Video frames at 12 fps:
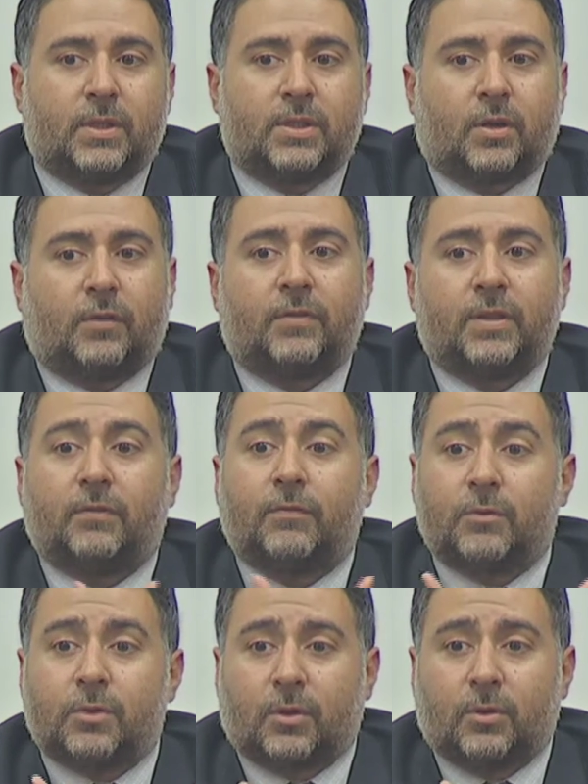reach our Feed the
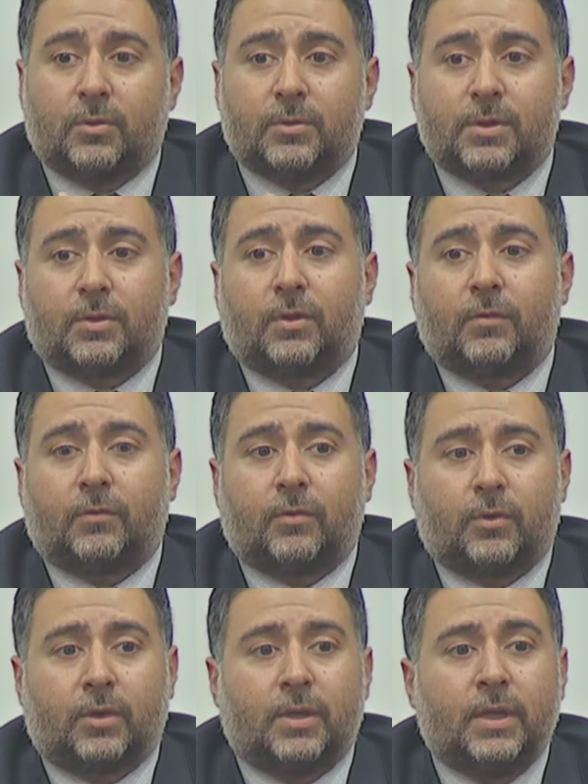Future goals, or
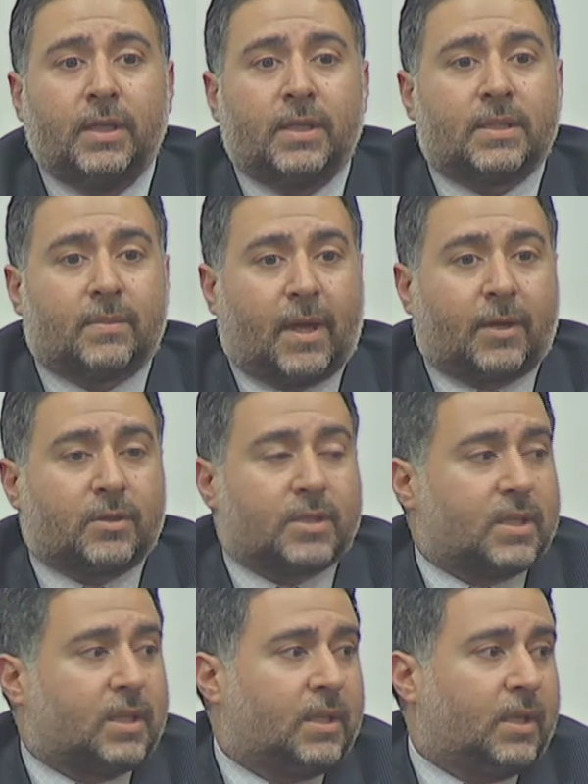for
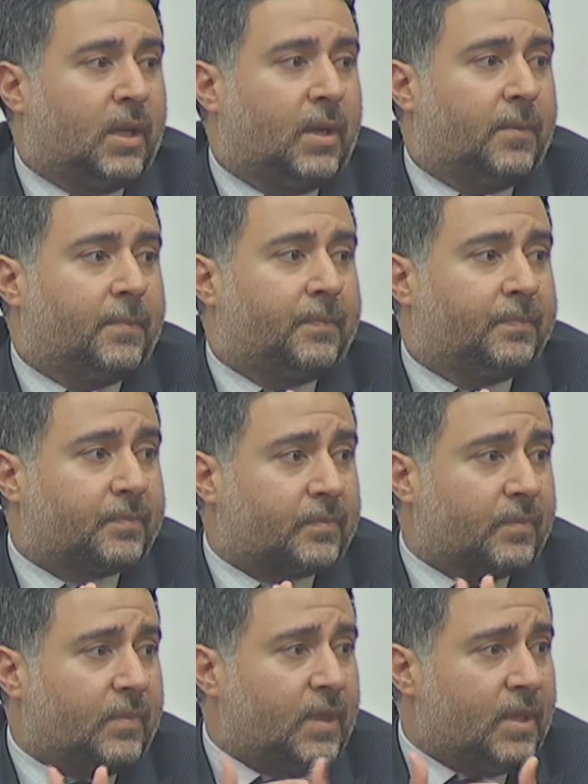democracy
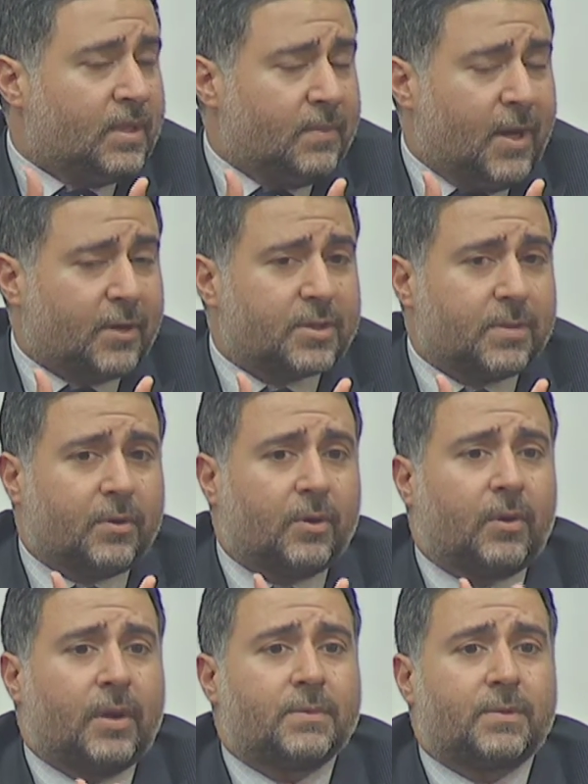
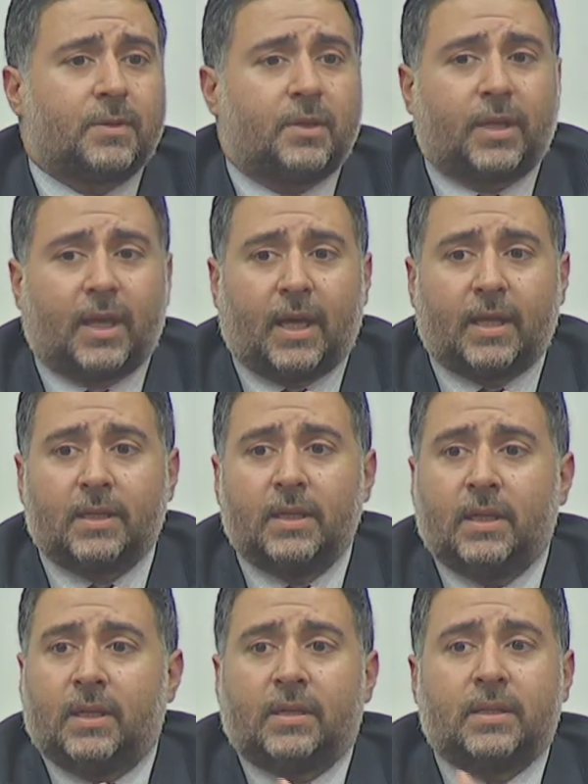programs, we look at
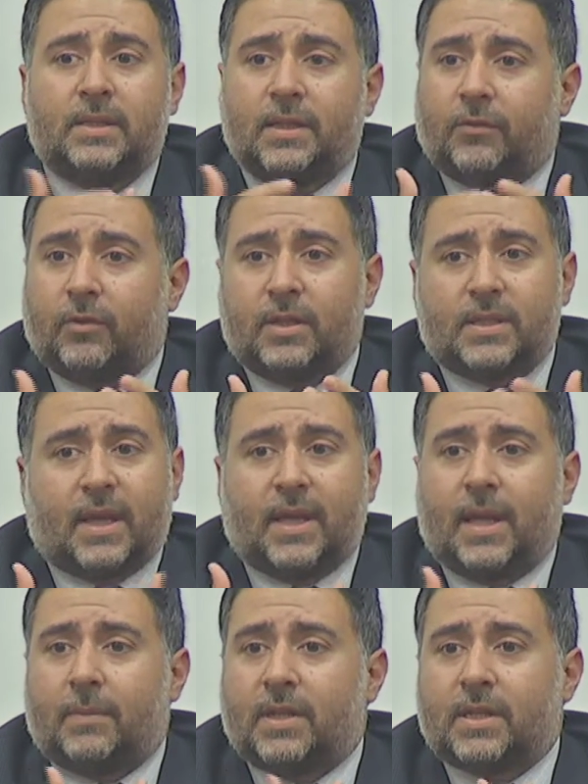different
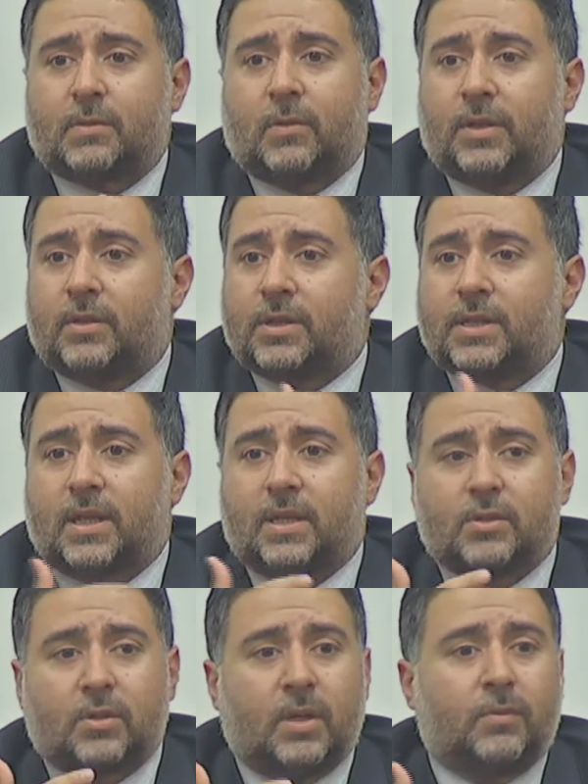dynamics, whether it's
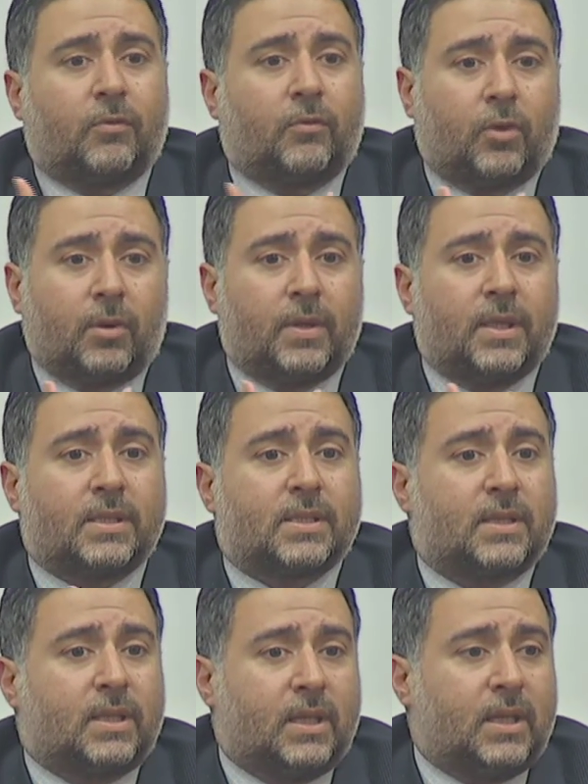country
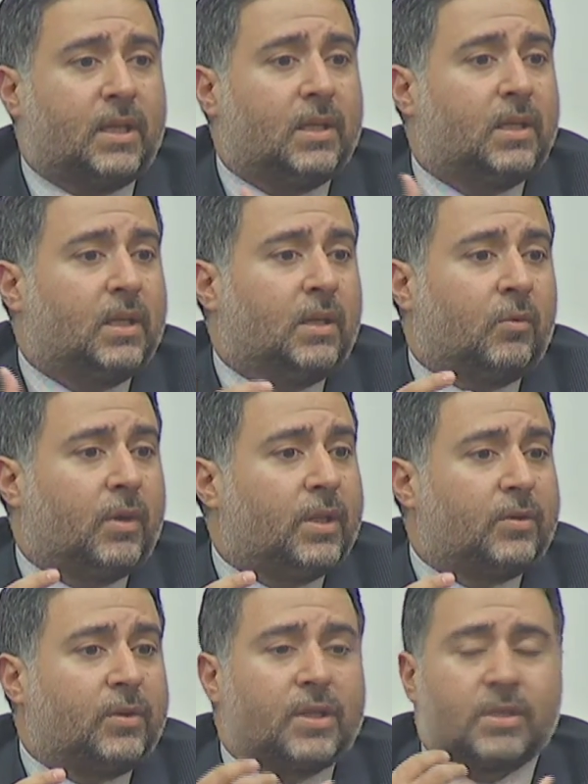performance, need,
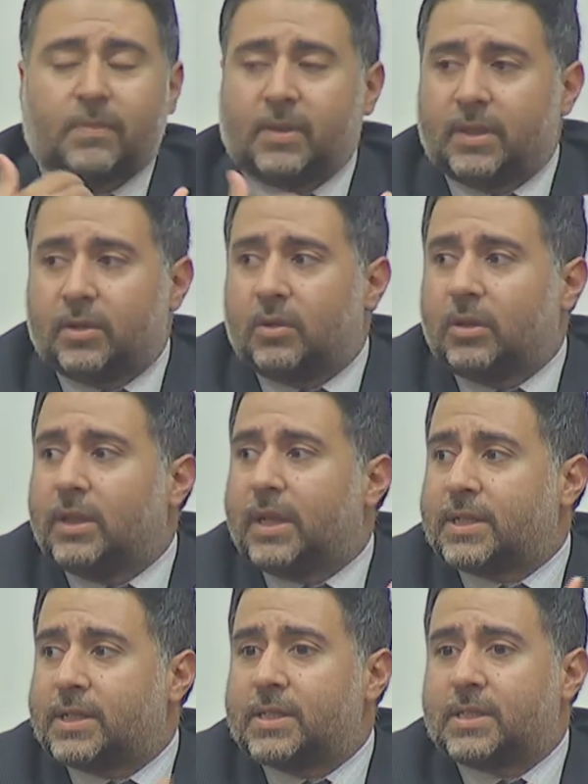whether there's political
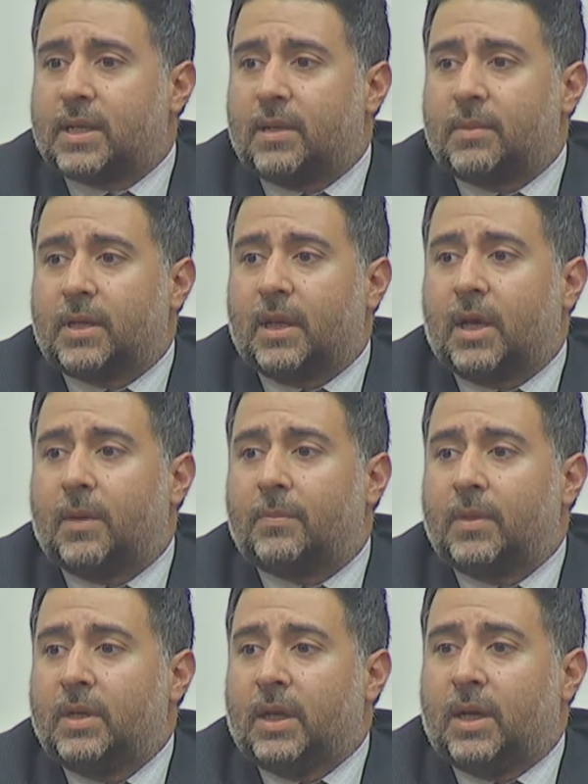elections coming
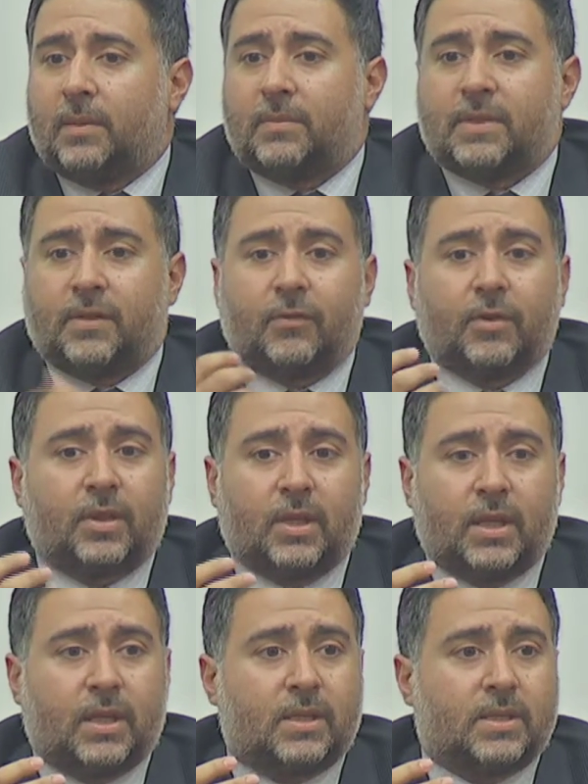up, different
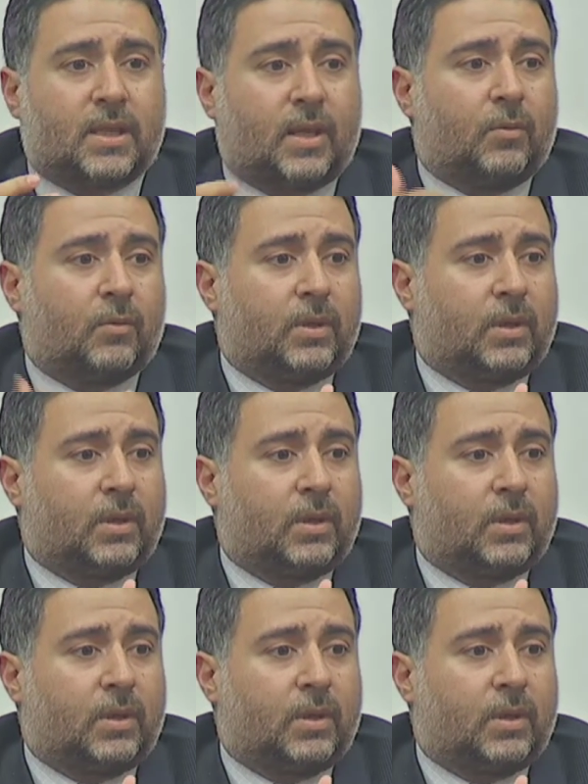things that